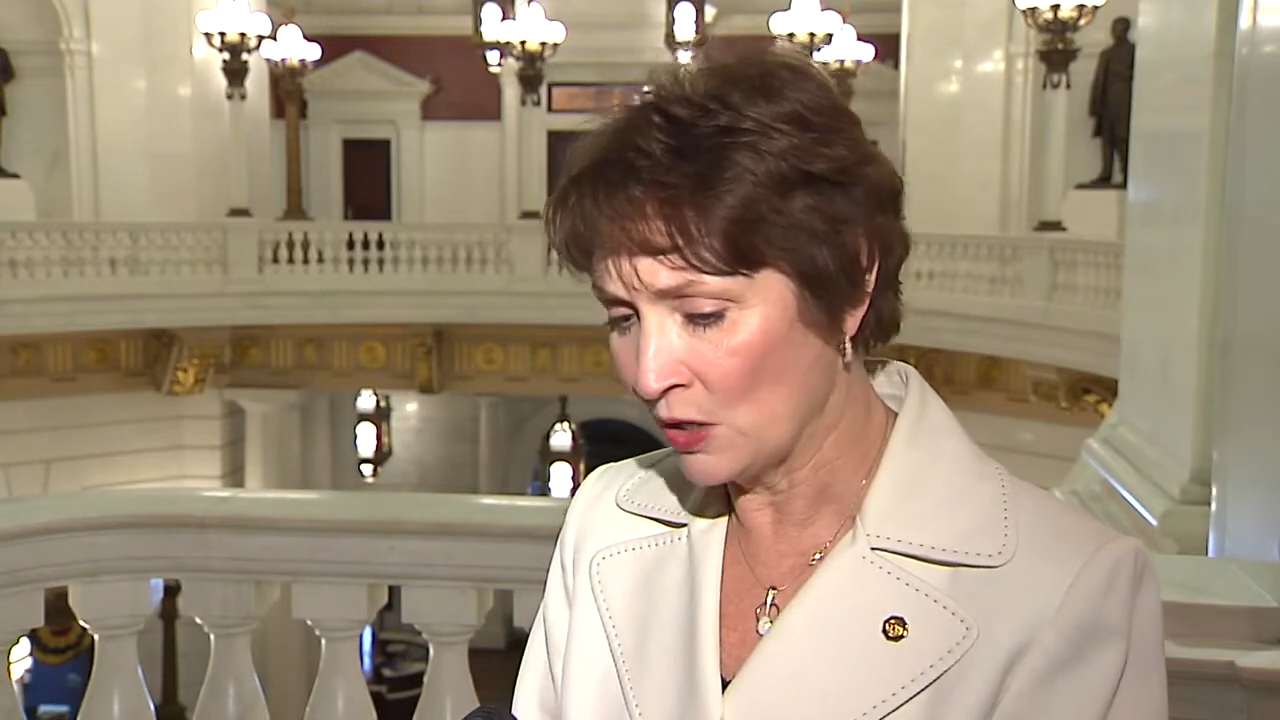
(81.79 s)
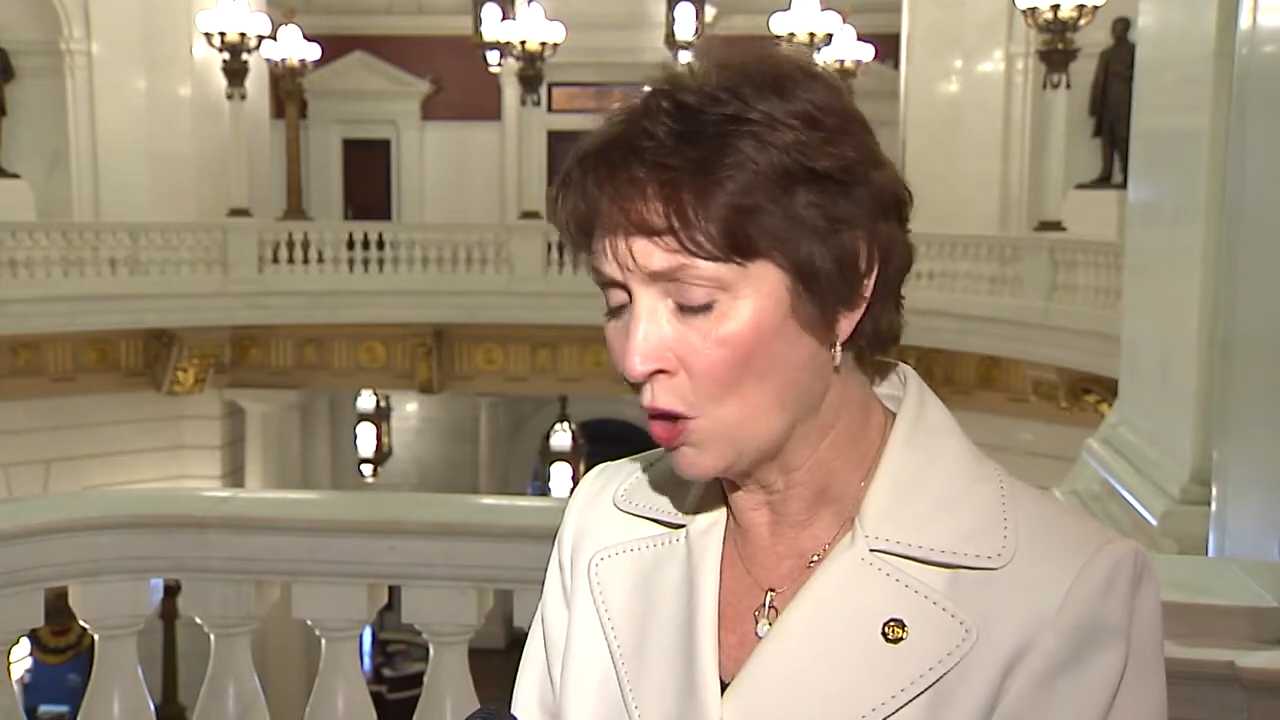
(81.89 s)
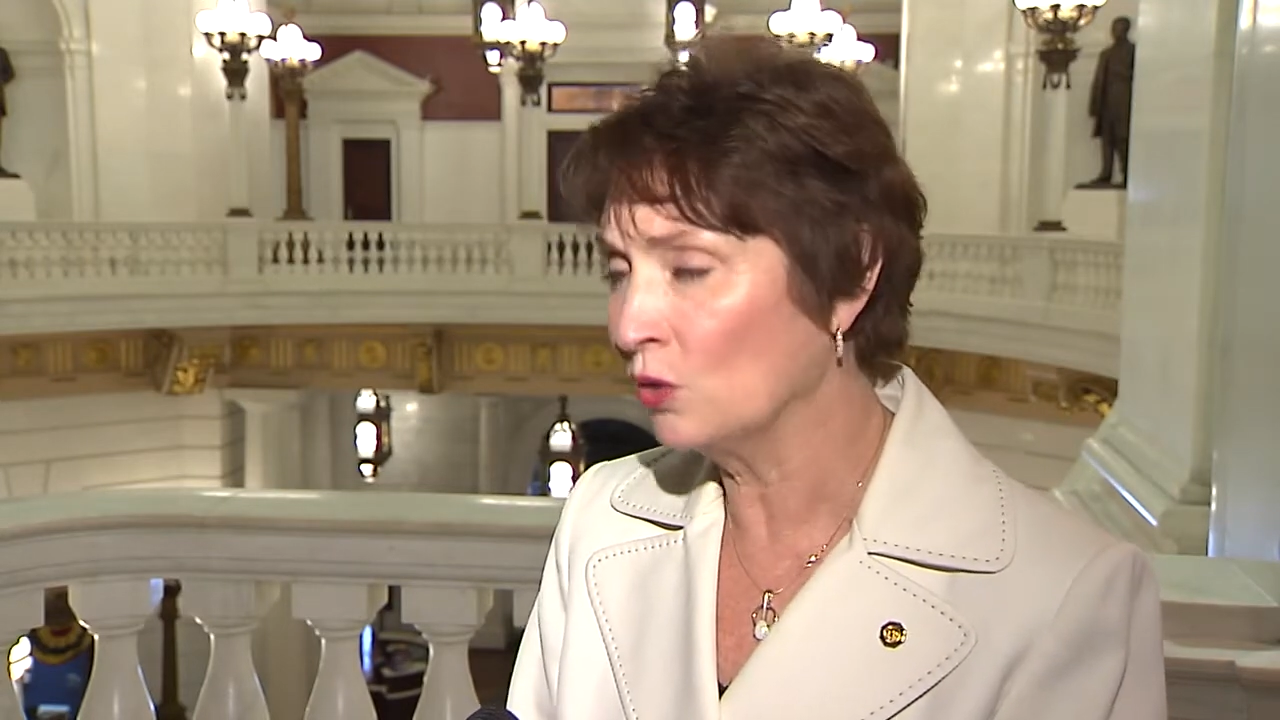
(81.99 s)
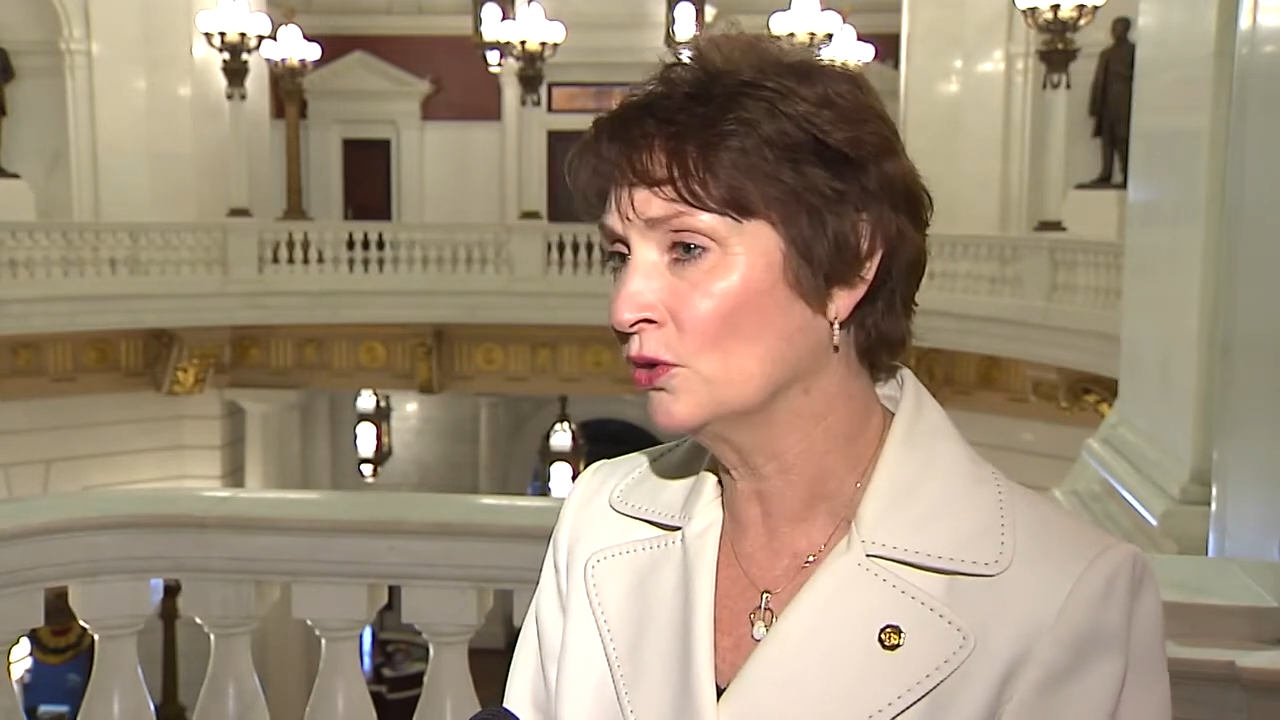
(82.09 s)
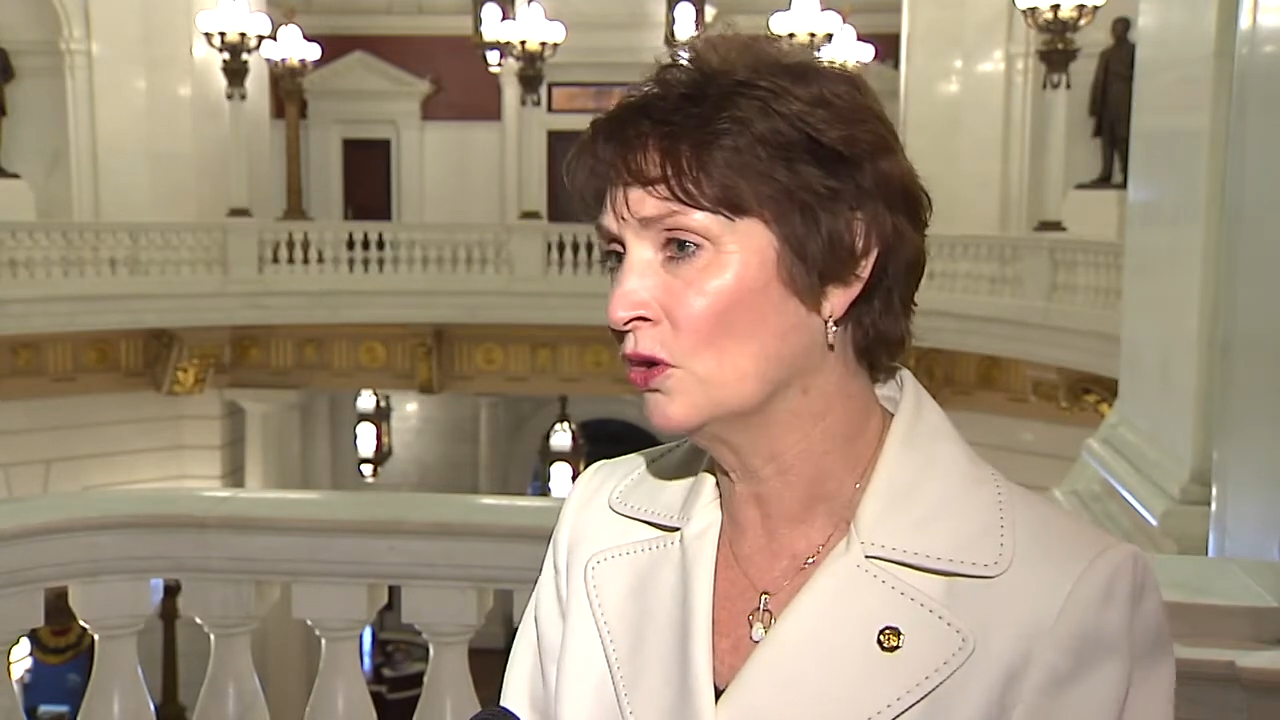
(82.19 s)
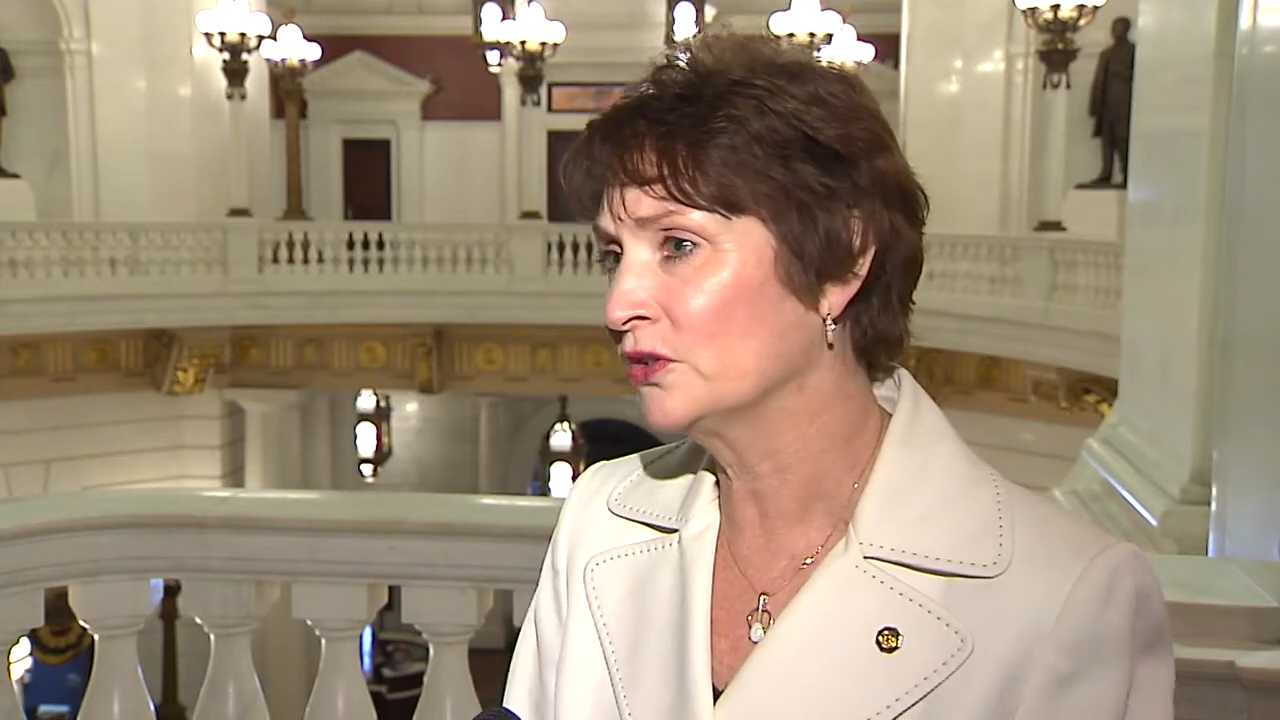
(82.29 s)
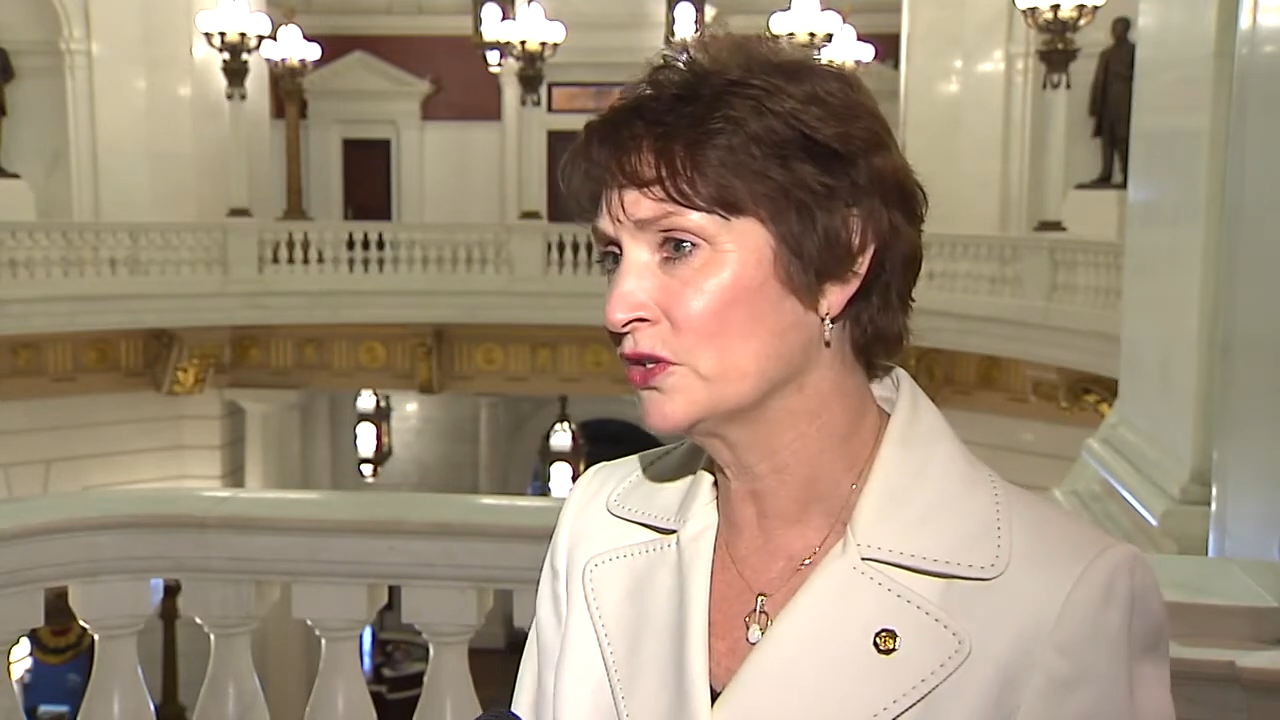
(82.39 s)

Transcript: hold on